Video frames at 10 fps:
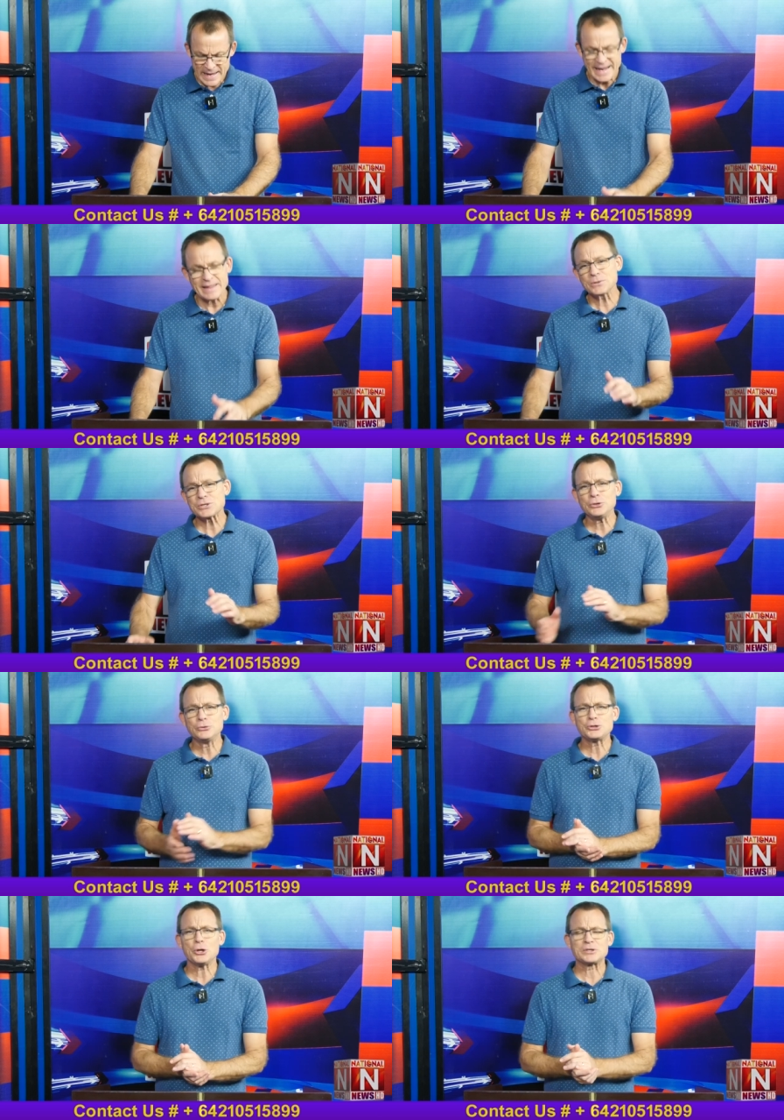Now, there was a
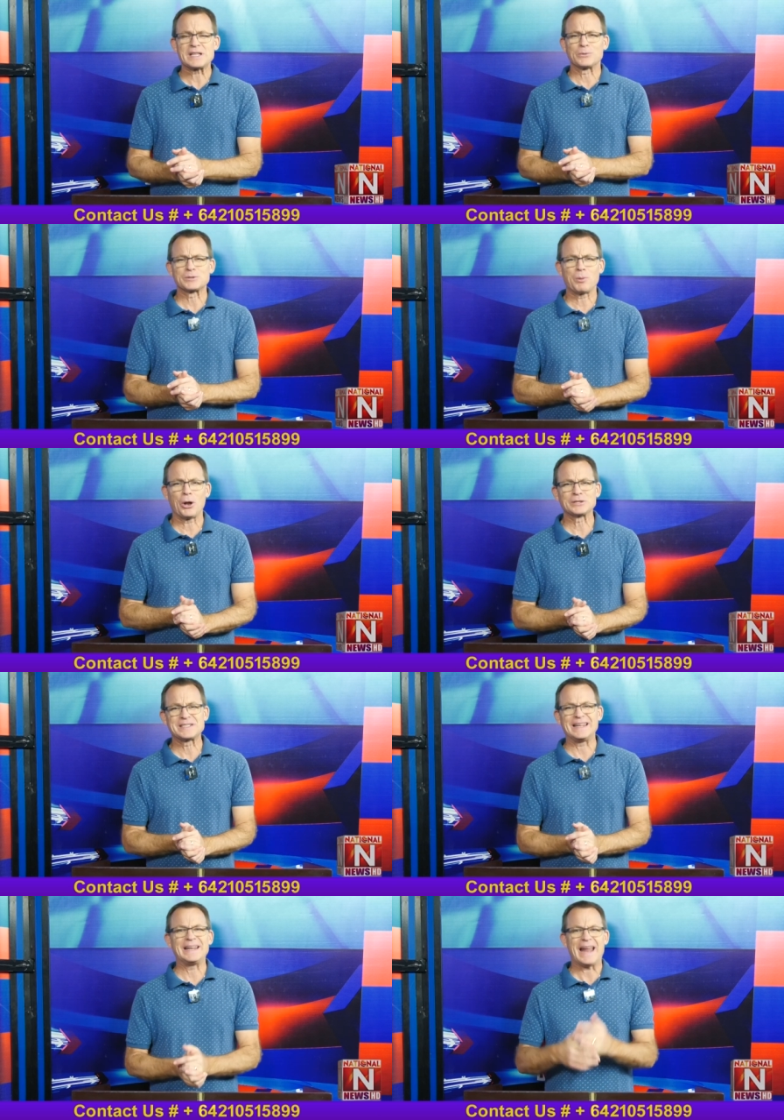new church that was
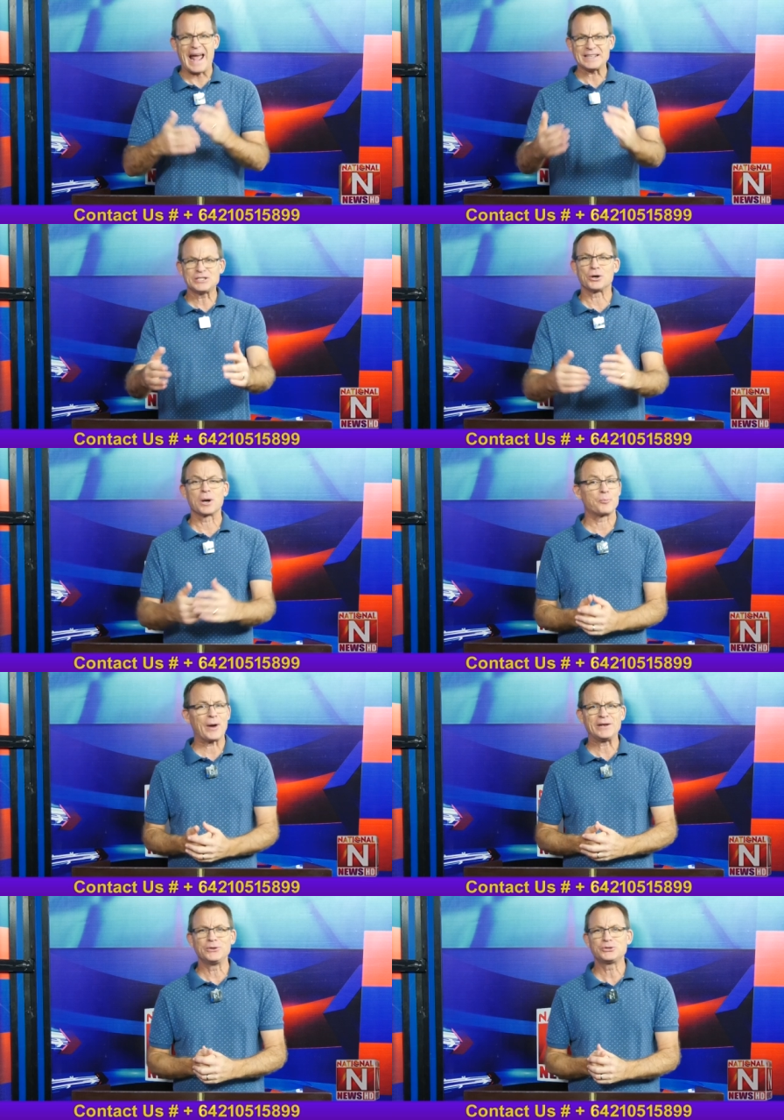planted in Antioch, a
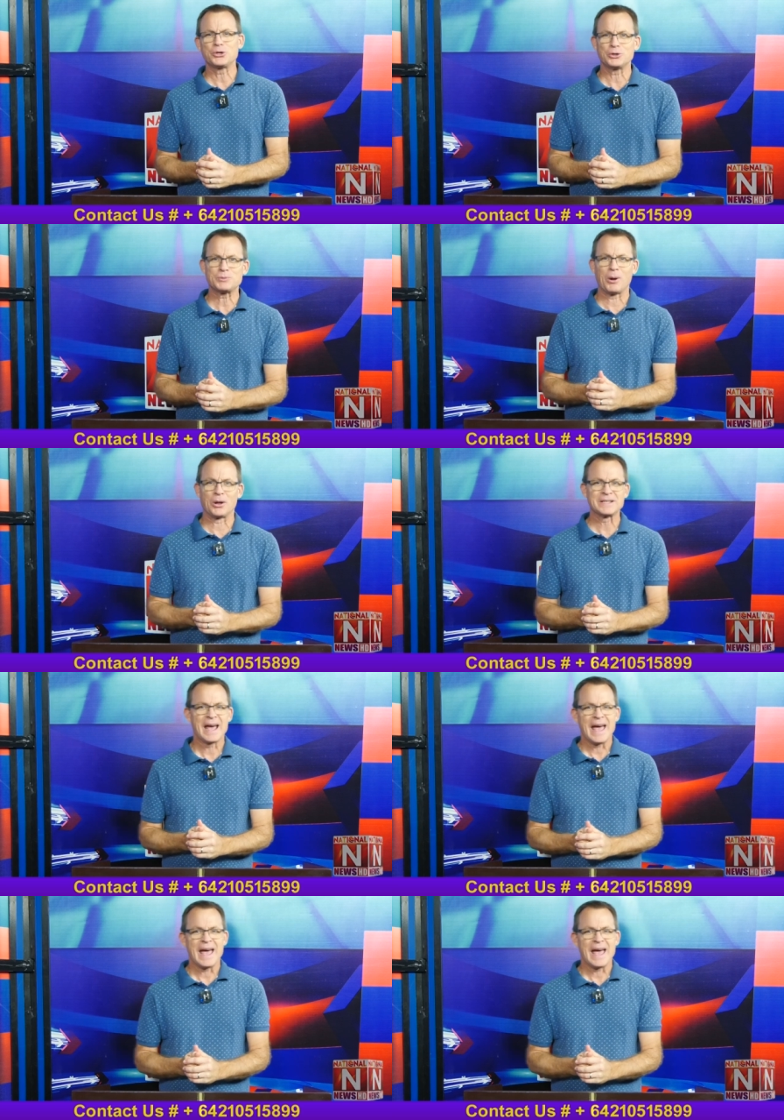brand new church plant.